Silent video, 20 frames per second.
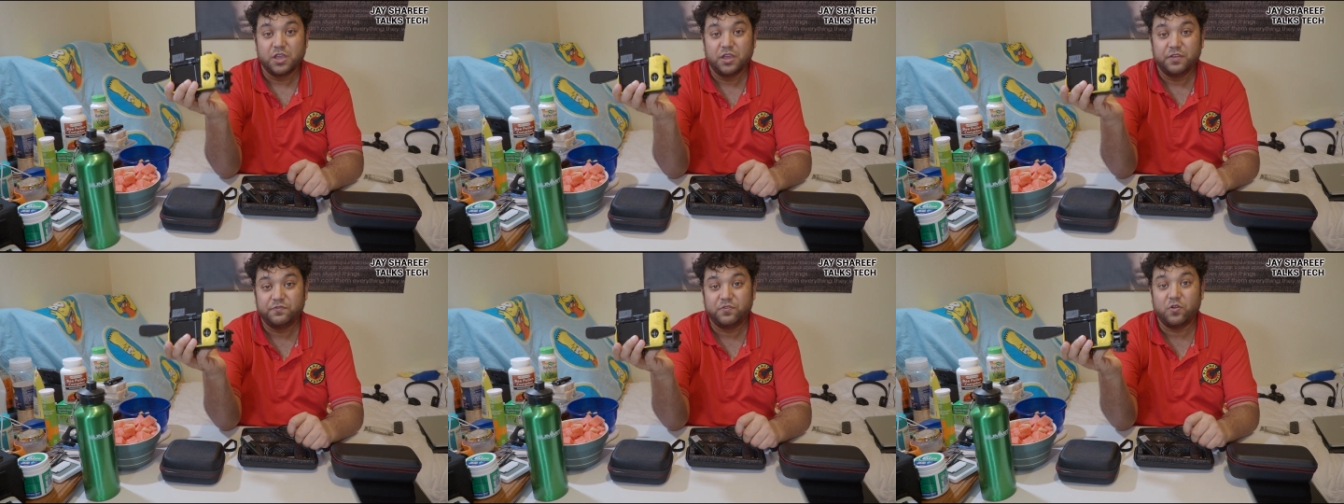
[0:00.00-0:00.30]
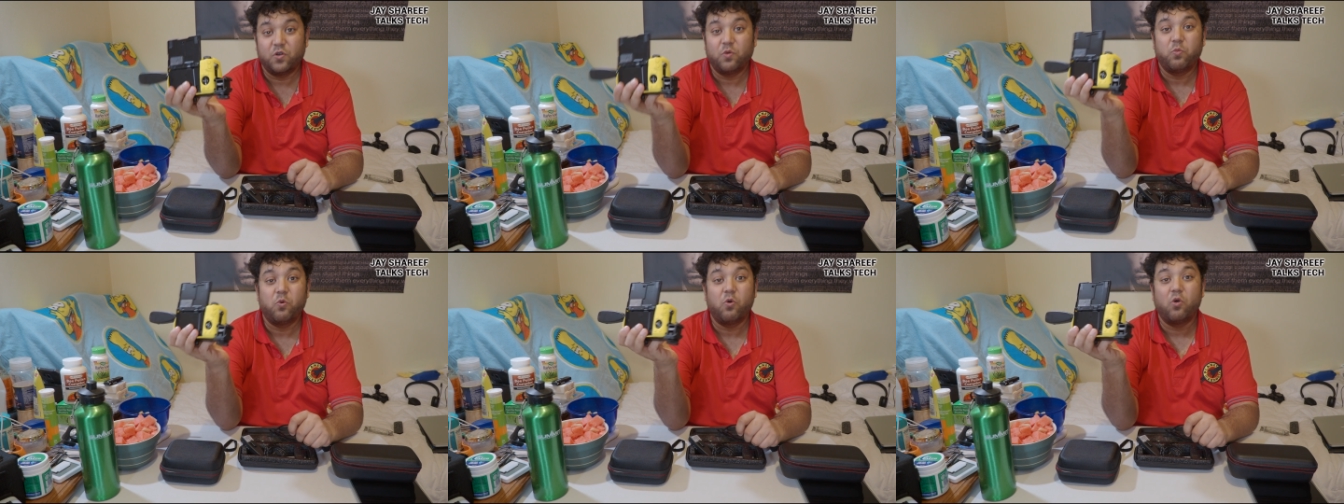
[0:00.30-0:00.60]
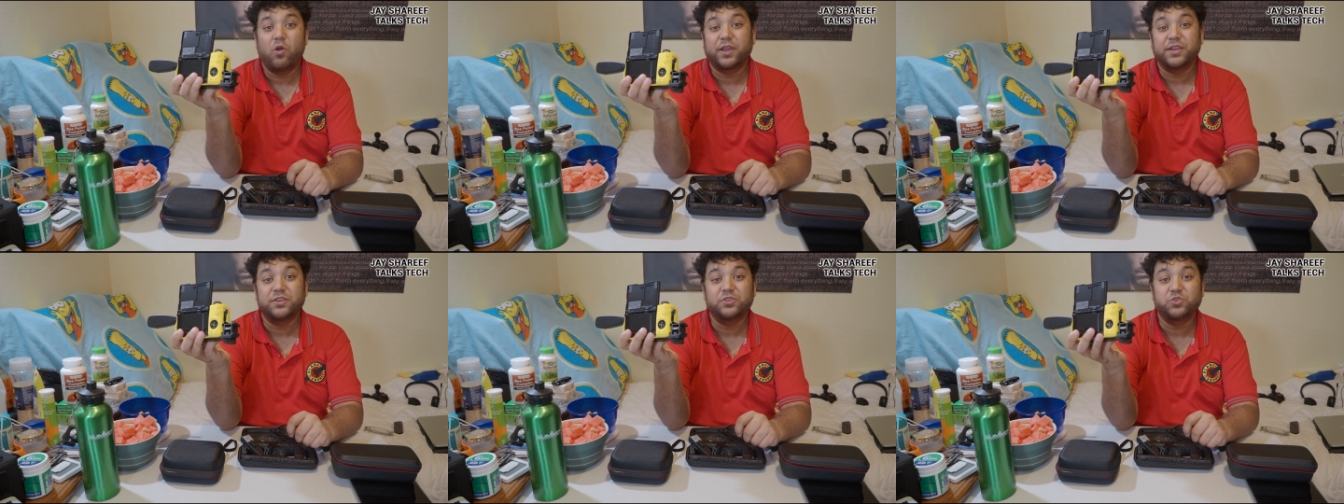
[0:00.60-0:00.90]
for
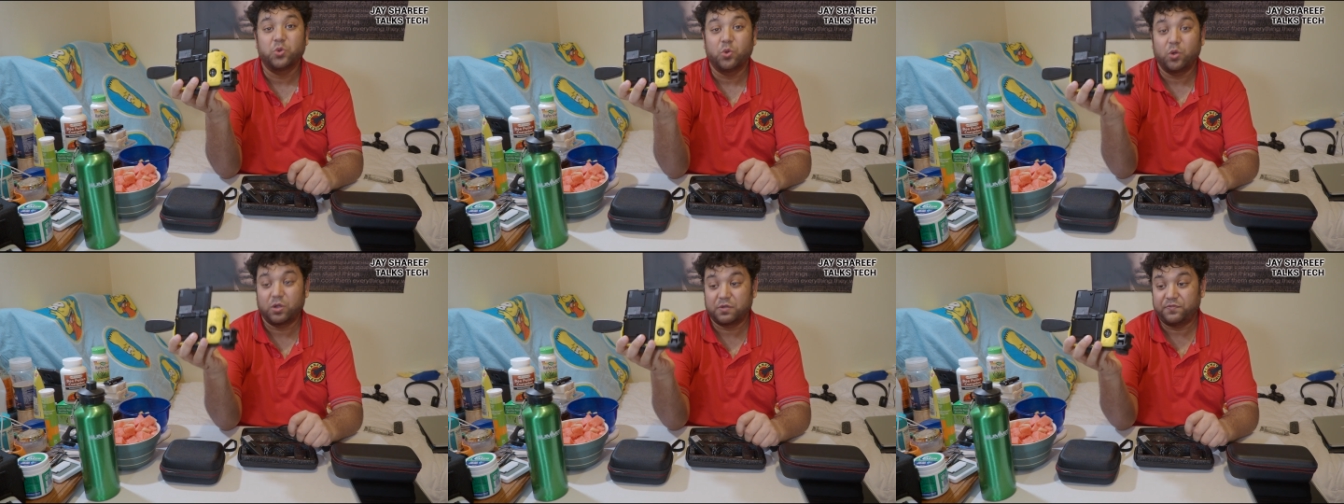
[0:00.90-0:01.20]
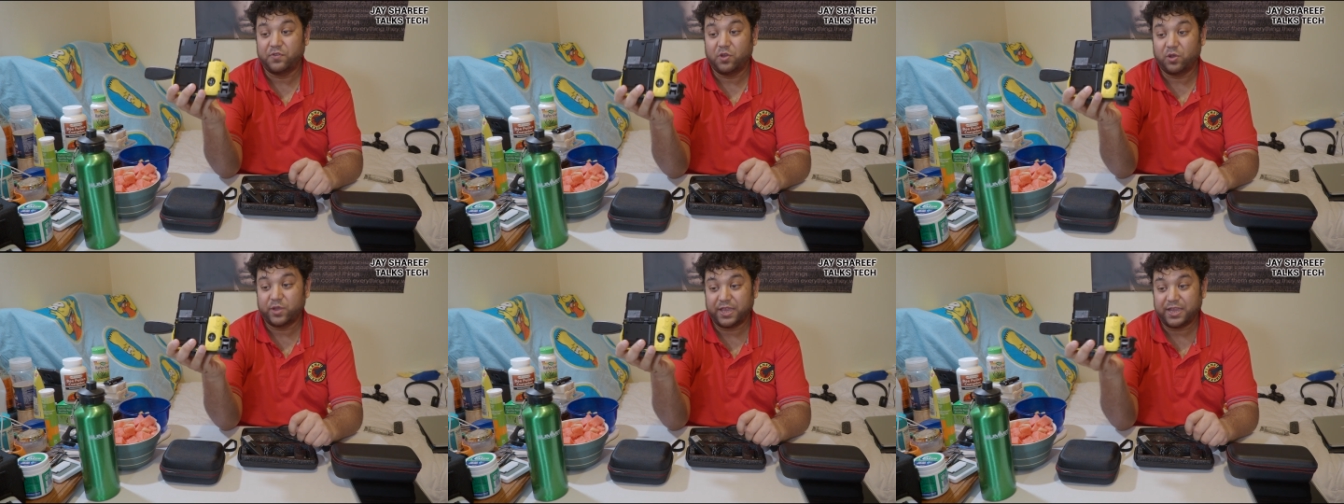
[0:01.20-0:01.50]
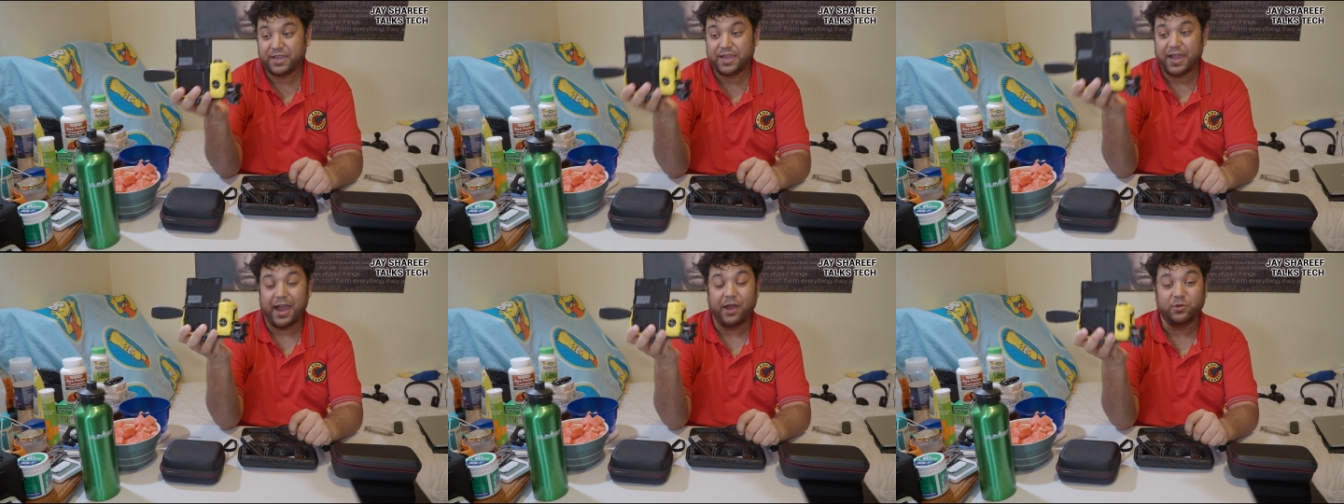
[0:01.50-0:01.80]
walk and talk
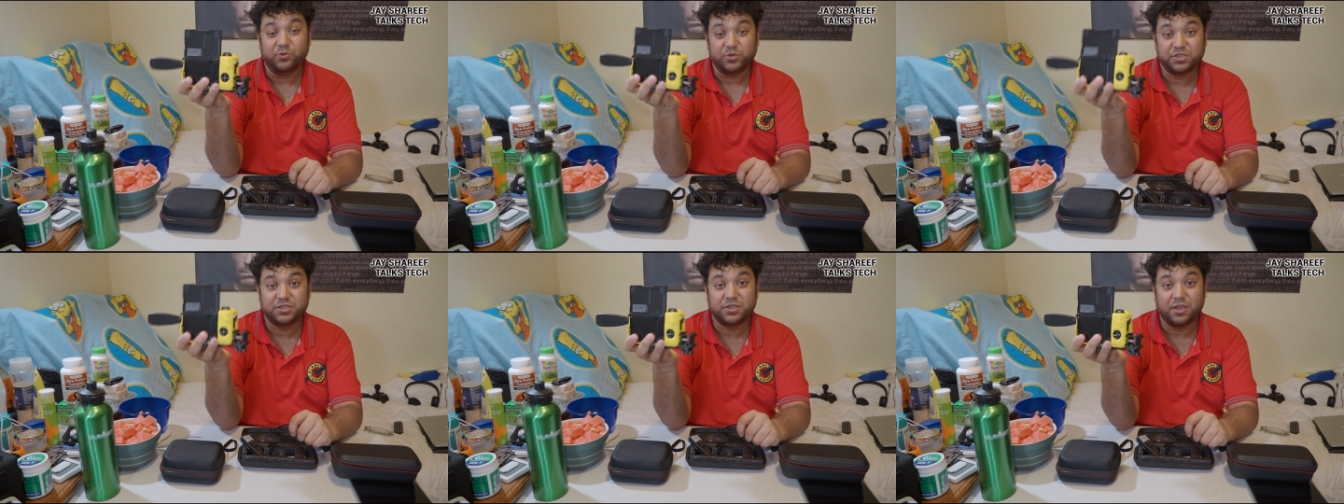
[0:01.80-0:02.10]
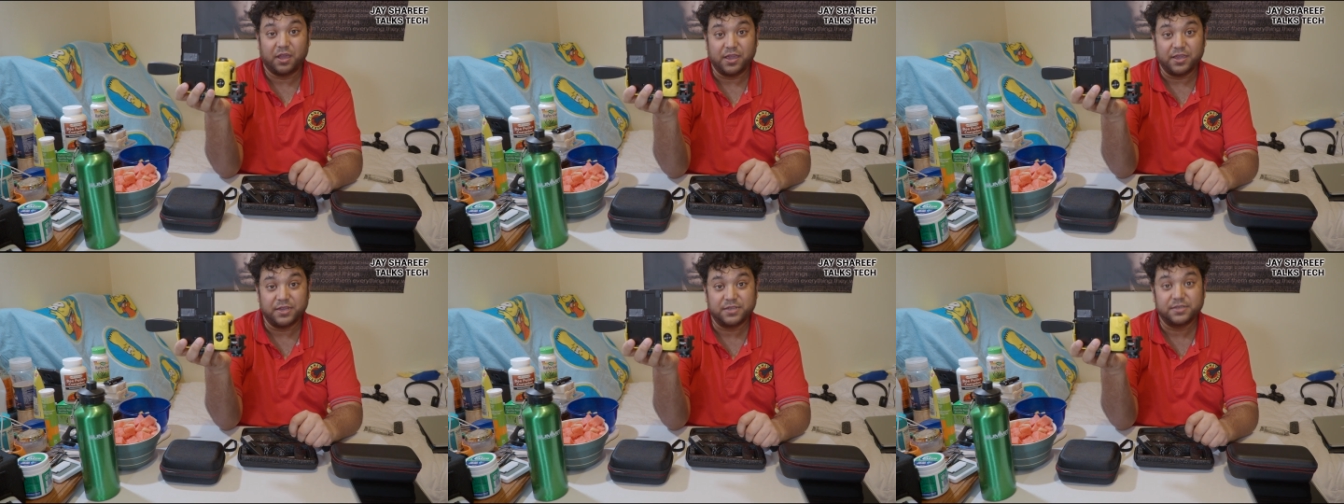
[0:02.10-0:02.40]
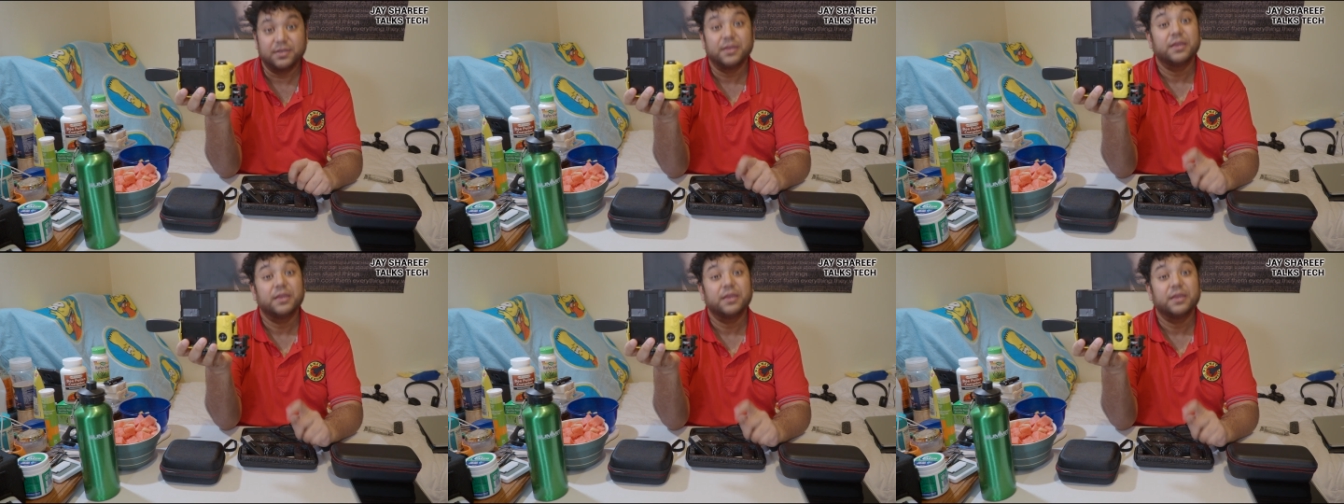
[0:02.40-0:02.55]
vlogging outside.